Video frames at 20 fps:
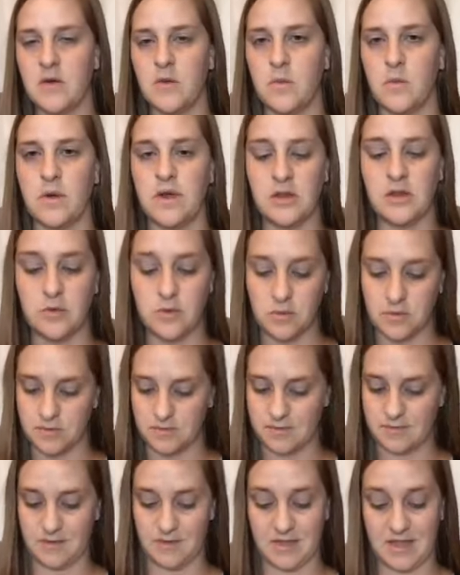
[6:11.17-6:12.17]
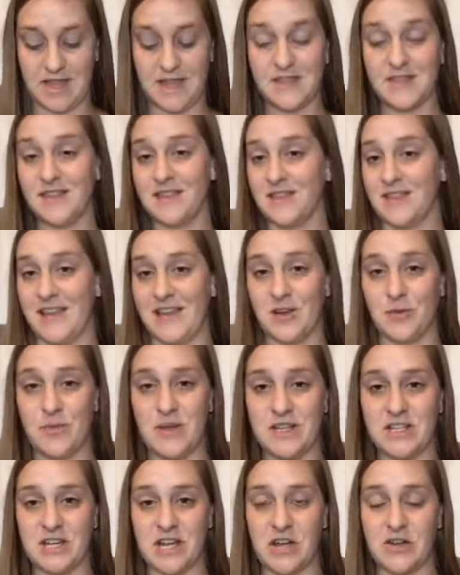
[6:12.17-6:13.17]
When you lay your
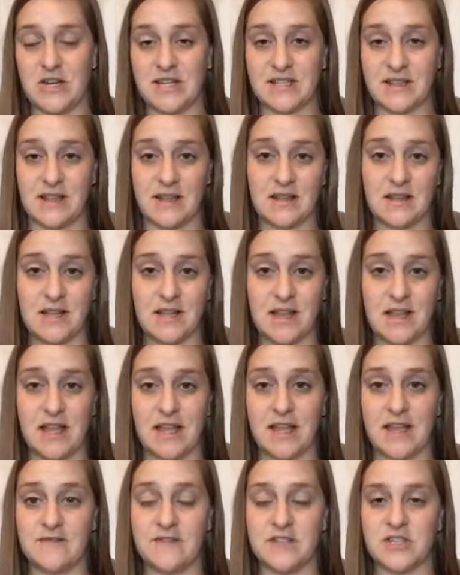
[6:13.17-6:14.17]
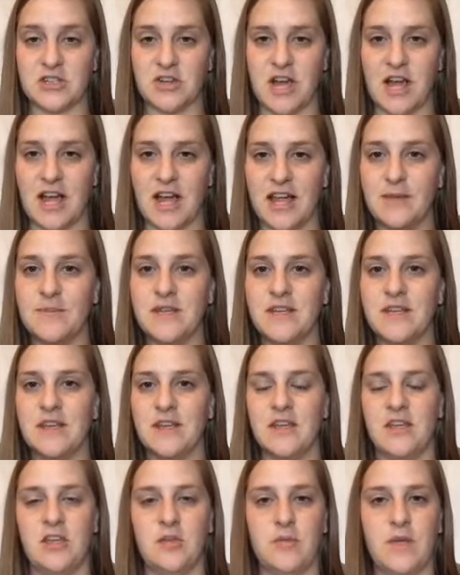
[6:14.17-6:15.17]
pitch out exactly like I've described,
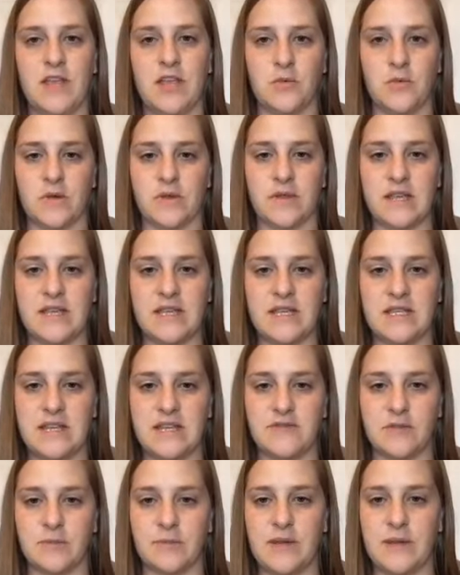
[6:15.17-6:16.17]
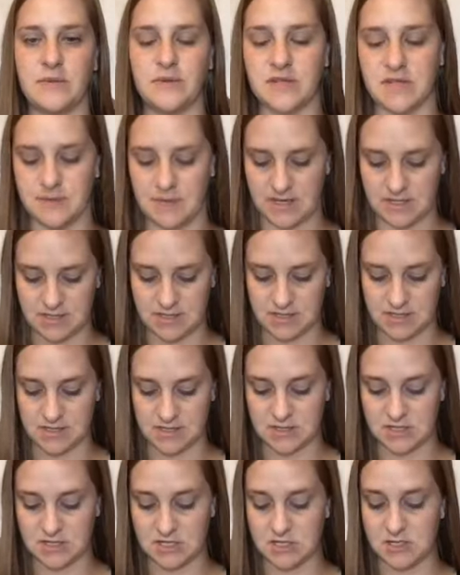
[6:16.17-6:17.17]
you make it really easy for people to make this
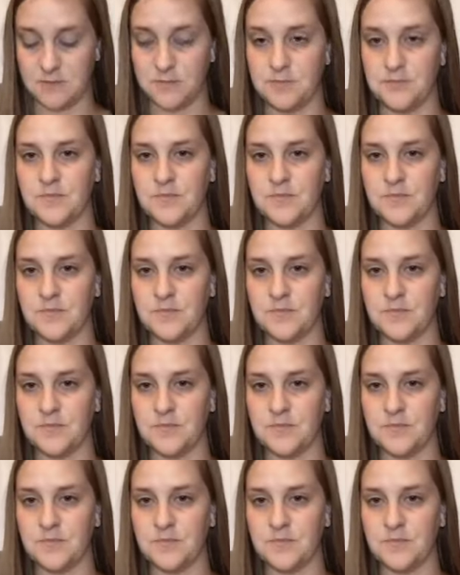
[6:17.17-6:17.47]
decision.